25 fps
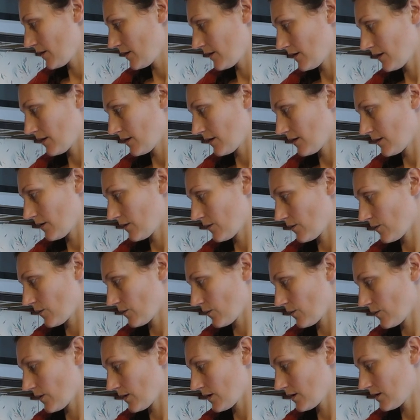
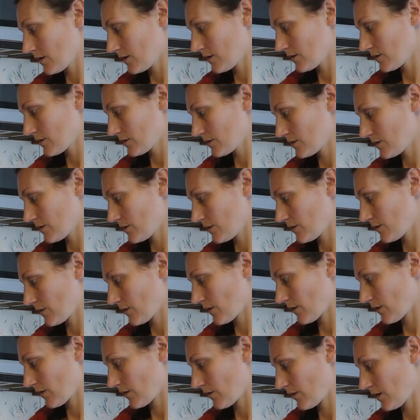
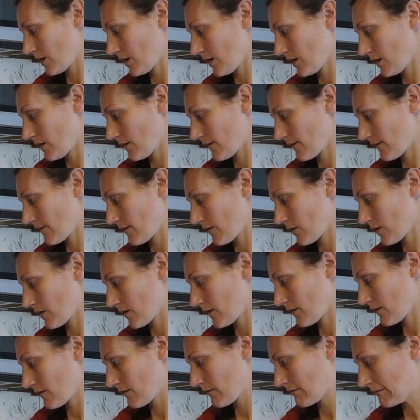
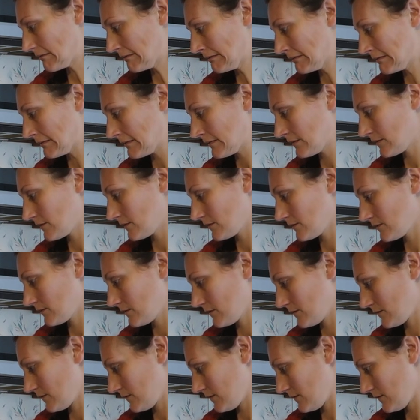
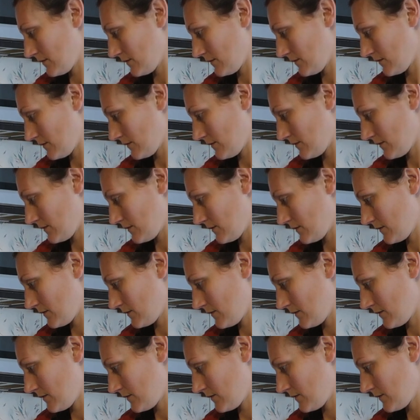
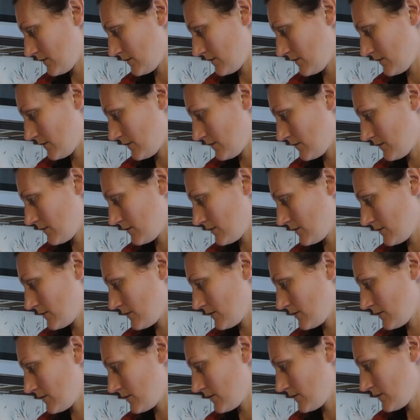
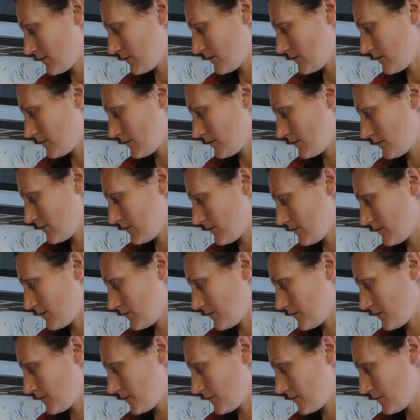
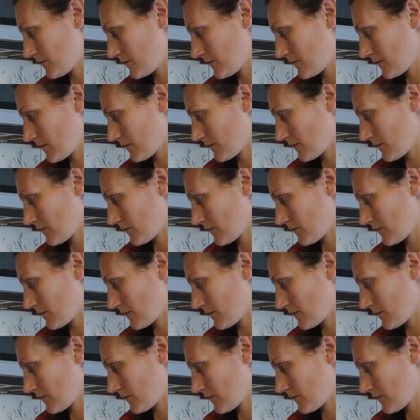No one is speaking in this clip.